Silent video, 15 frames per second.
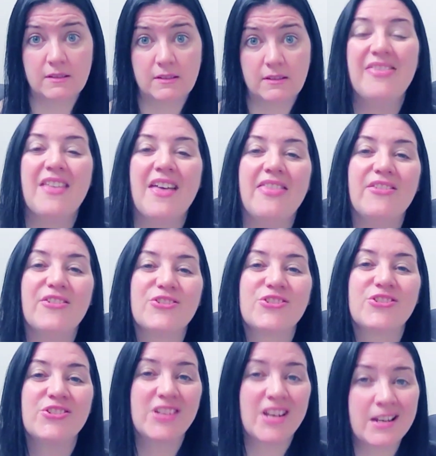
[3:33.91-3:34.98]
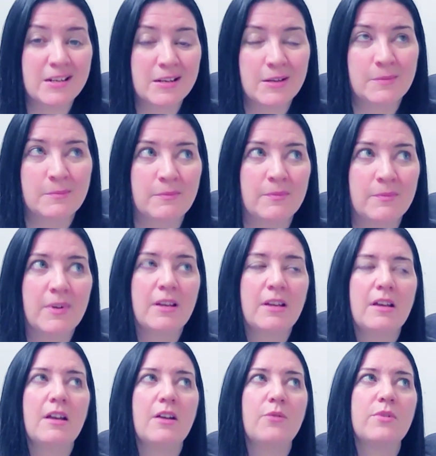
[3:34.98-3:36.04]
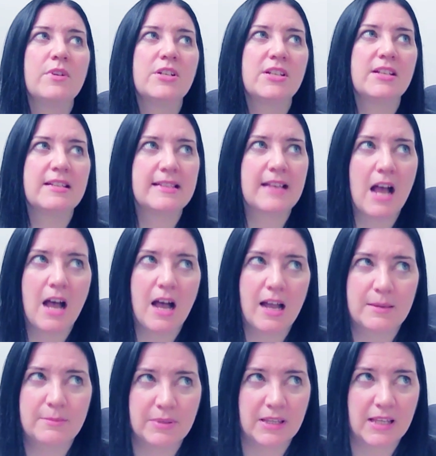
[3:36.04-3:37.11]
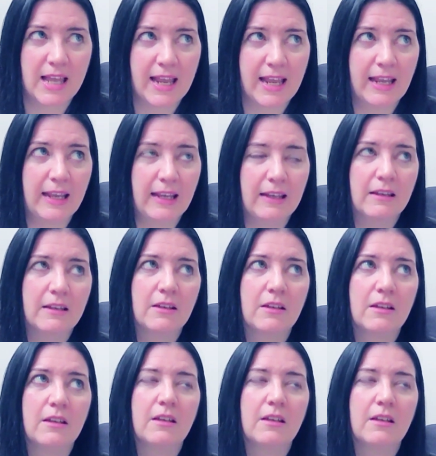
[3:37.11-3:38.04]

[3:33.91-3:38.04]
And then there's shenam, which is I play